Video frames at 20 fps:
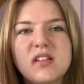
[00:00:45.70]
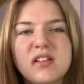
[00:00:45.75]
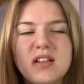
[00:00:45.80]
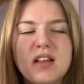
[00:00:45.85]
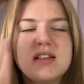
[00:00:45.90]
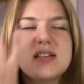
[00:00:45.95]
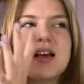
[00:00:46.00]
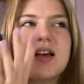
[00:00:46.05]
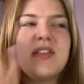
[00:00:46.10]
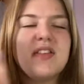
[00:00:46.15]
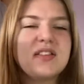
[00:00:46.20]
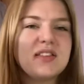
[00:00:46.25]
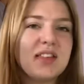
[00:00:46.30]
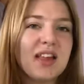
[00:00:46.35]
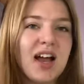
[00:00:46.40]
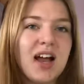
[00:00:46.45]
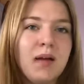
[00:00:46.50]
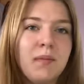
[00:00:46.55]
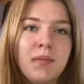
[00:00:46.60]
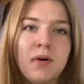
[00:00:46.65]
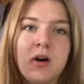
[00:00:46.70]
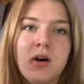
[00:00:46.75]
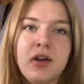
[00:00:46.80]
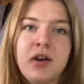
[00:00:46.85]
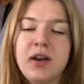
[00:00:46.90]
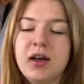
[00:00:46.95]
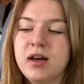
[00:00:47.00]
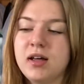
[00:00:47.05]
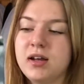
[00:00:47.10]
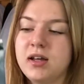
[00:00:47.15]
it's like the starting
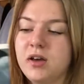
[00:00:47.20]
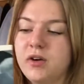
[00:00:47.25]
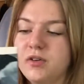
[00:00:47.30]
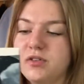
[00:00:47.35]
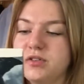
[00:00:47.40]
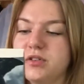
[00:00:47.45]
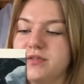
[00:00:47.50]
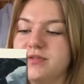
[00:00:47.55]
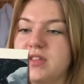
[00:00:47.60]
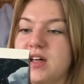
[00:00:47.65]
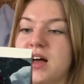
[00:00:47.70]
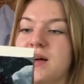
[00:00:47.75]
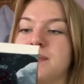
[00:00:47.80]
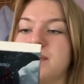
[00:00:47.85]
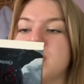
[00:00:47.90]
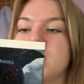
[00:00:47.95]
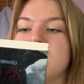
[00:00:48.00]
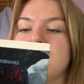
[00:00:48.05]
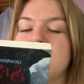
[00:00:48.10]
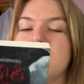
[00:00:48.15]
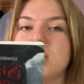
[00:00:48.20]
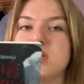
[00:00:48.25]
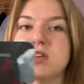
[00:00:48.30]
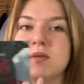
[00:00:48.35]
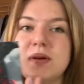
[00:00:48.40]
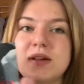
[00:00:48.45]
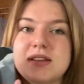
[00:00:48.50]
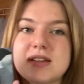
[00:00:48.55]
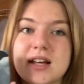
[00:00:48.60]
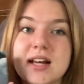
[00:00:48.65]
point and I always love that. So
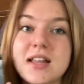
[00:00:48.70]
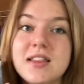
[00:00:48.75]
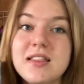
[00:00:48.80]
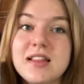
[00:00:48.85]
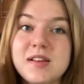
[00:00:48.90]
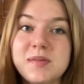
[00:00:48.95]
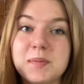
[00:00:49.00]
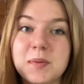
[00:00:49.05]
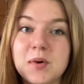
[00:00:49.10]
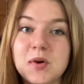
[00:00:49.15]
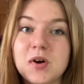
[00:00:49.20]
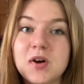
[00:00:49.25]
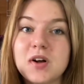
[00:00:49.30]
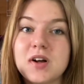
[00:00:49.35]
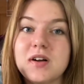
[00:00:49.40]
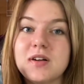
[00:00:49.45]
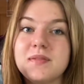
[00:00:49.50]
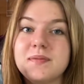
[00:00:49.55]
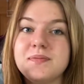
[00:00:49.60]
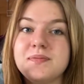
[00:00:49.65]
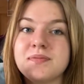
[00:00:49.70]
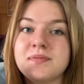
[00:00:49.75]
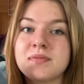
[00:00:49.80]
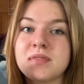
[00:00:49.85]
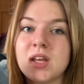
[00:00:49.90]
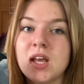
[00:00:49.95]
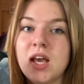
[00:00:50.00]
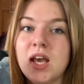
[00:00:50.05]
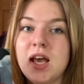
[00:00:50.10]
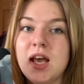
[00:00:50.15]
basically this book
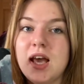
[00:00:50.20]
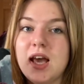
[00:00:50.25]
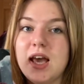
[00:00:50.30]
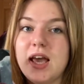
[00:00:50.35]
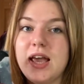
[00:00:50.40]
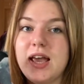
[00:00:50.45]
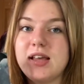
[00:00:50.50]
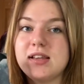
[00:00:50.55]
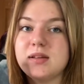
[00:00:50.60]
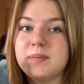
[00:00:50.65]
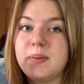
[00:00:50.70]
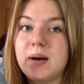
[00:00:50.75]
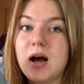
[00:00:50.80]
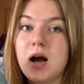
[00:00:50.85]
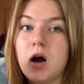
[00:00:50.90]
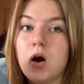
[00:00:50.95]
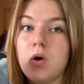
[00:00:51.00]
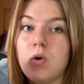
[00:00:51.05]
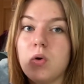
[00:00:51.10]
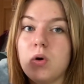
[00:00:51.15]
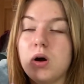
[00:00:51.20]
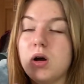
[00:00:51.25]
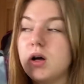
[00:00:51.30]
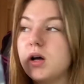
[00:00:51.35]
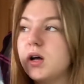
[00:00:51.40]
is about,